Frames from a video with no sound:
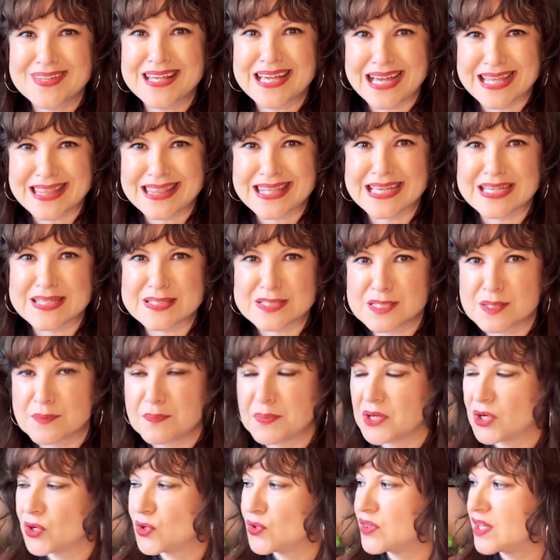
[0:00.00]
I think, is the
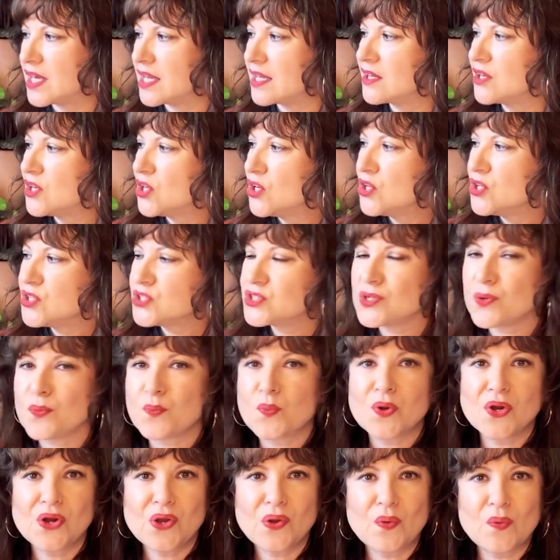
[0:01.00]
bigger thing. So
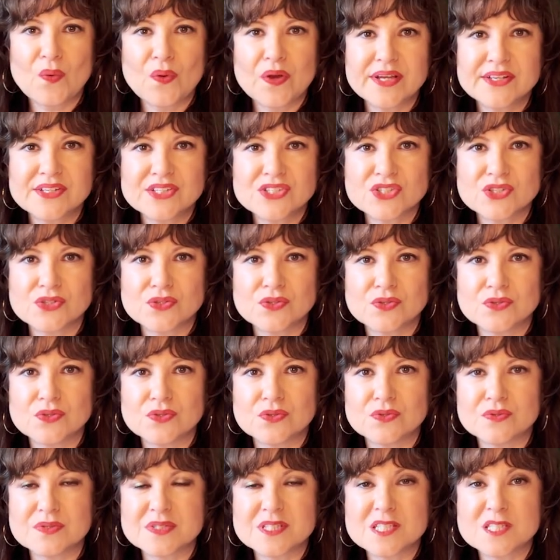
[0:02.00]
we're going
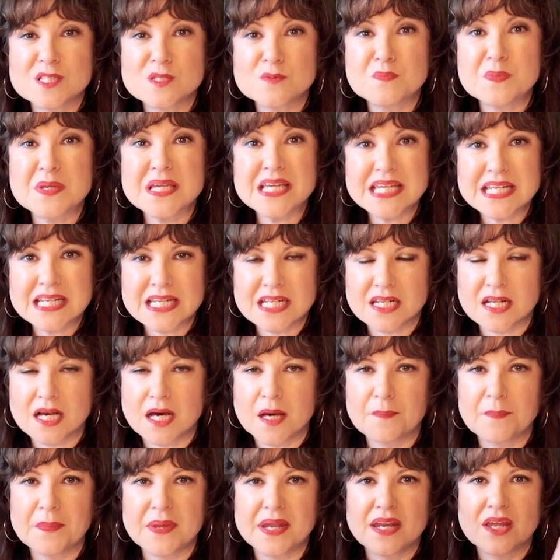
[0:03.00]
to speed it
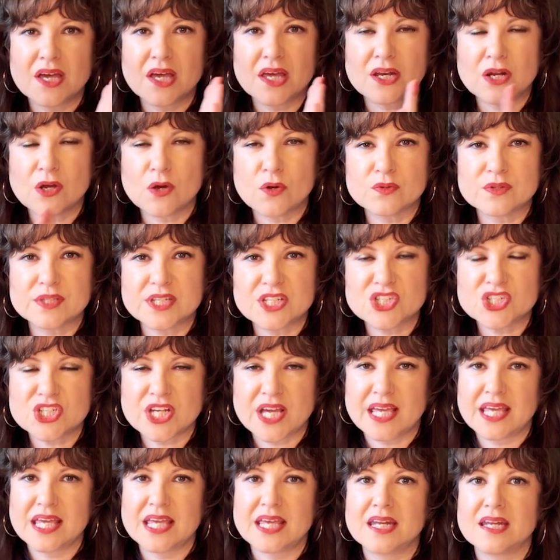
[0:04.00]
up and only
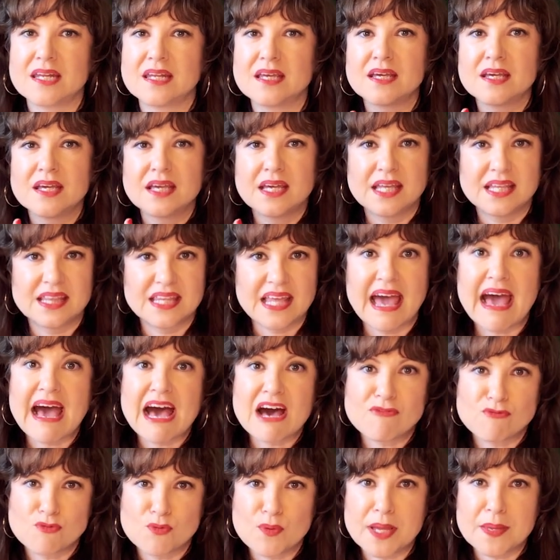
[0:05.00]
check in the
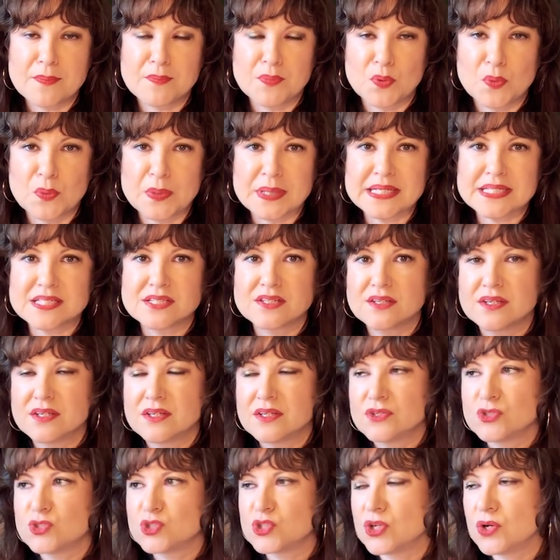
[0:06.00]
halfway point.
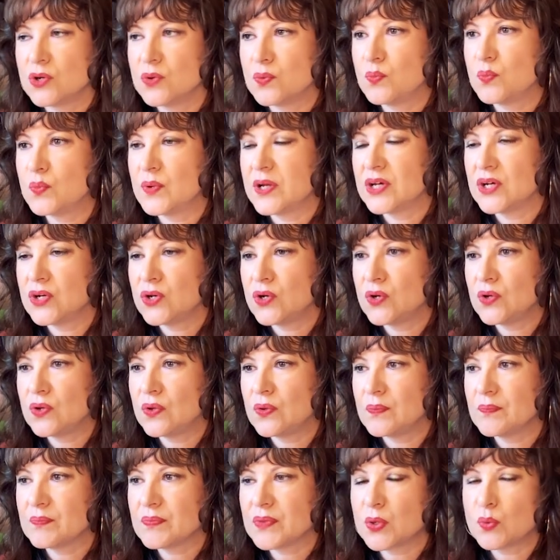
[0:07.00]
So
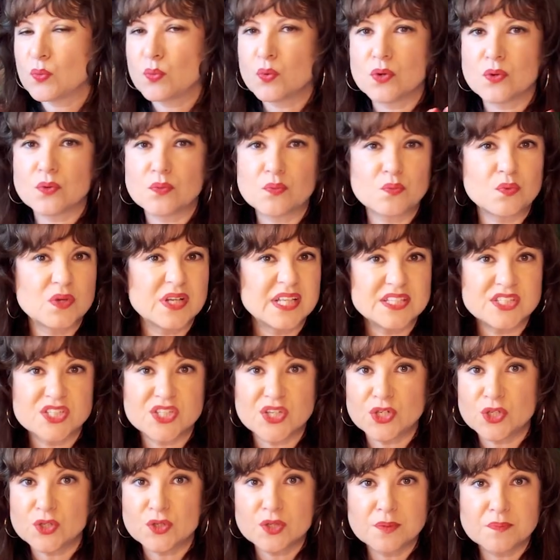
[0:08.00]
we'll
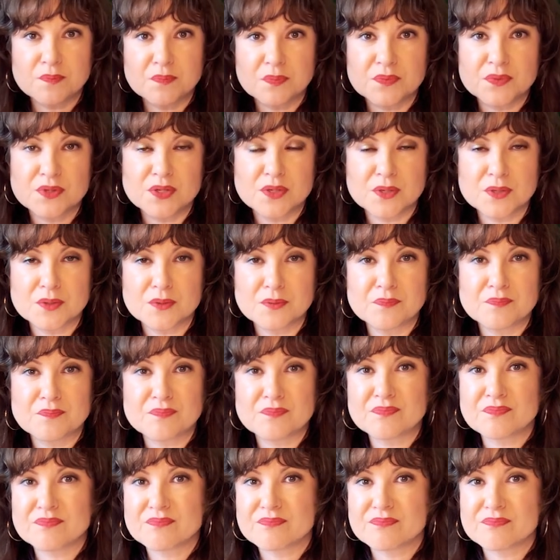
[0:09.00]
continue the